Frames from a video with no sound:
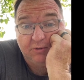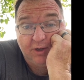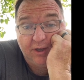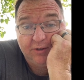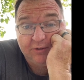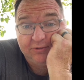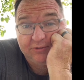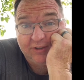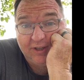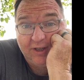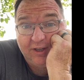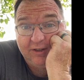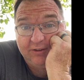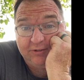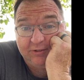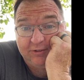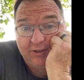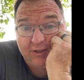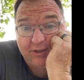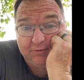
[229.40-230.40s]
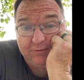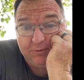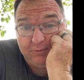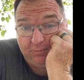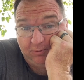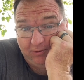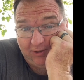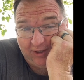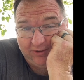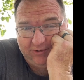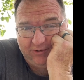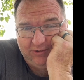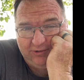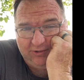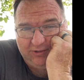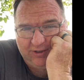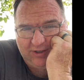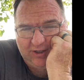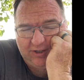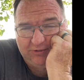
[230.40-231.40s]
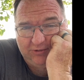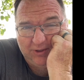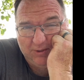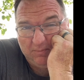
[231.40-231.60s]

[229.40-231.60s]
I decided to take a few practice shots at